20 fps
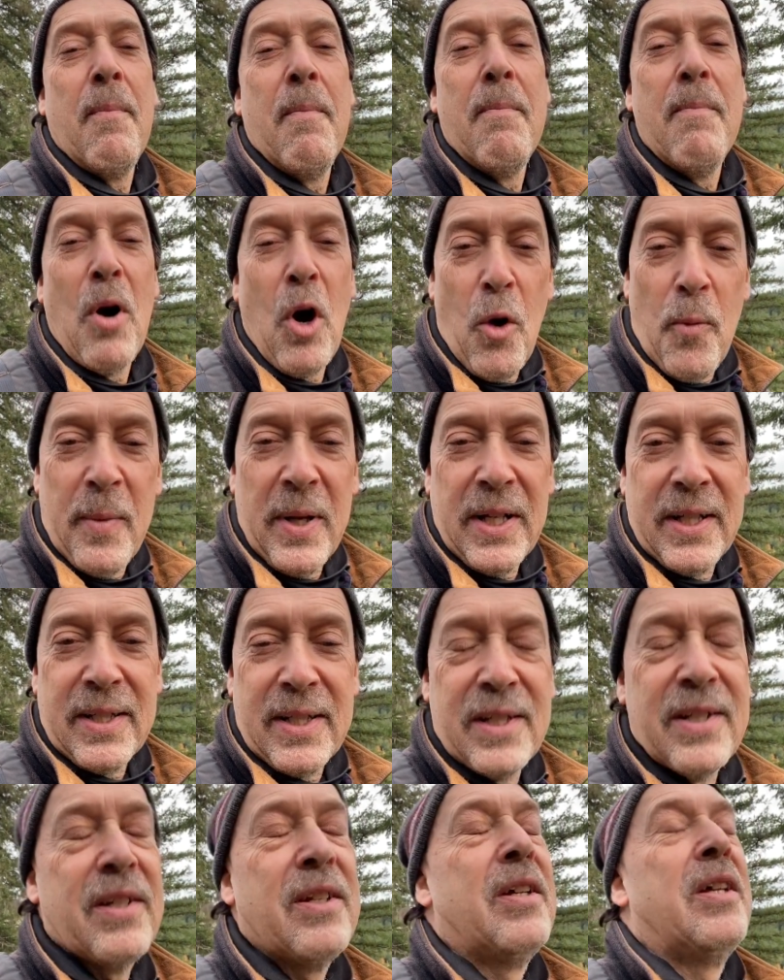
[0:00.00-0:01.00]

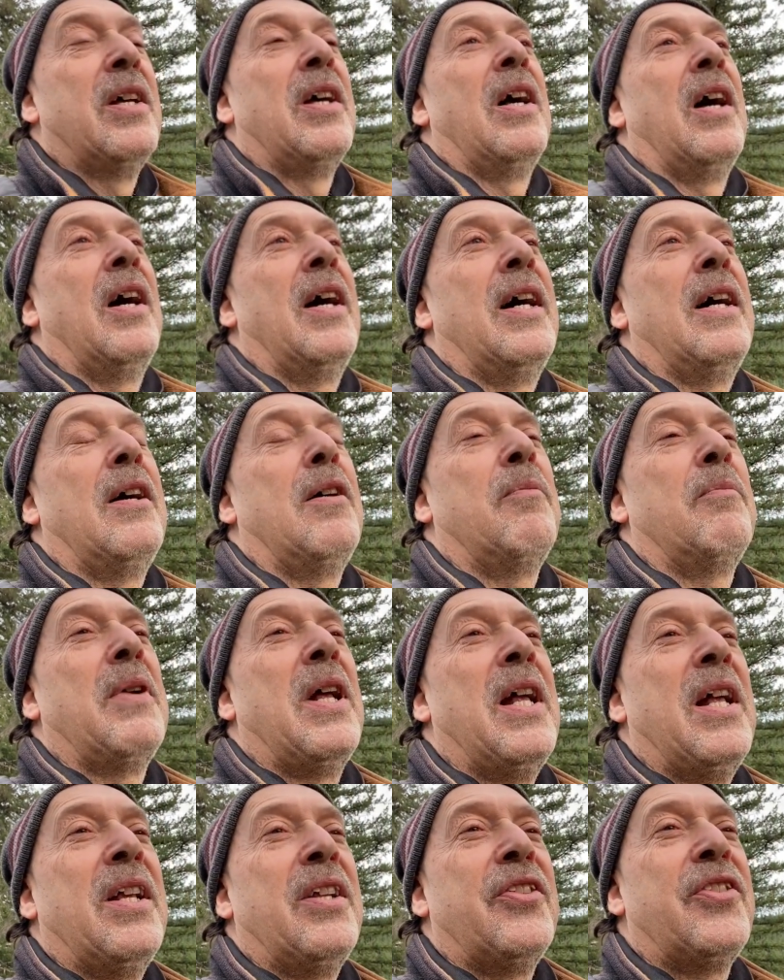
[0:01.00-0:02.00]
moments.
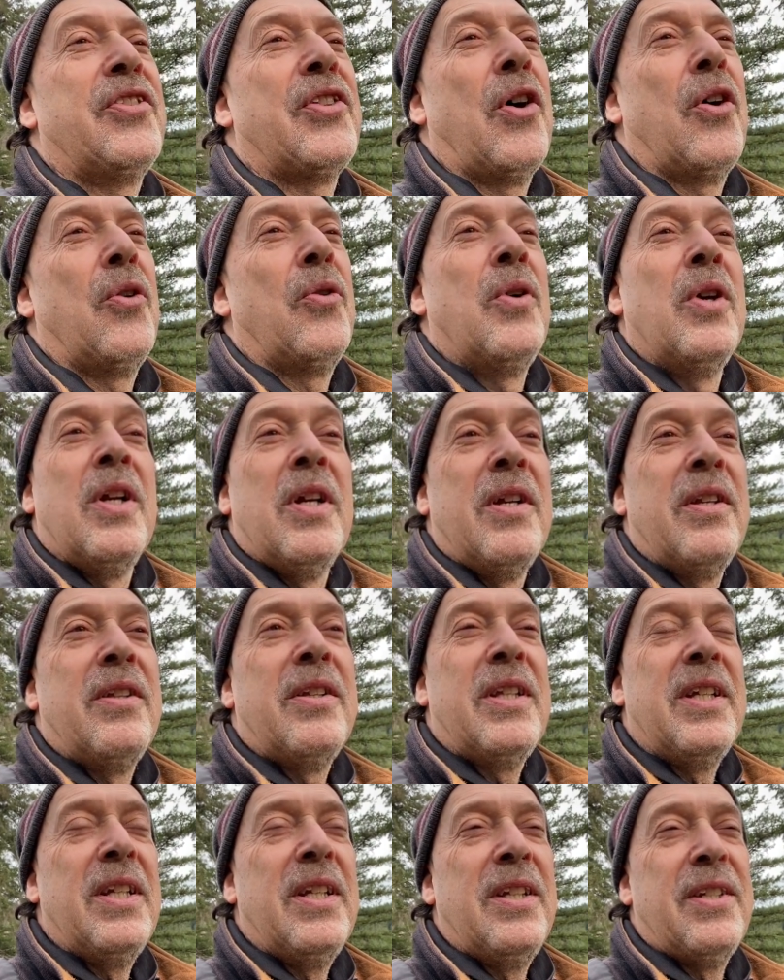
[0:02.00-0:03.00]
And so
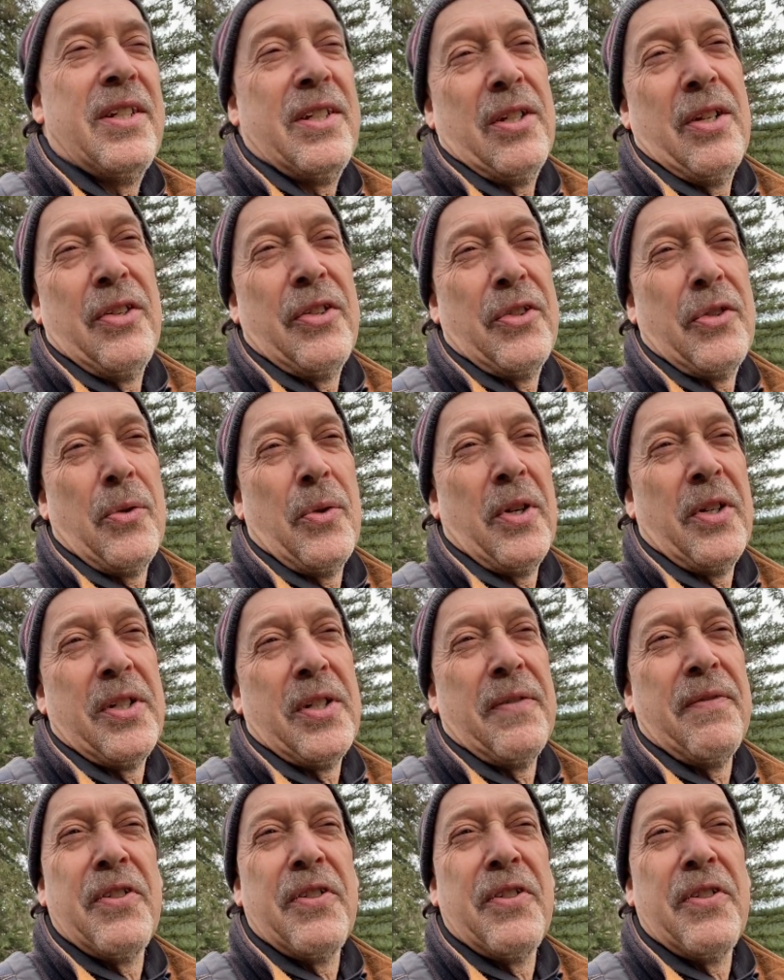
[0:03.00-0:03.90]
these sorts of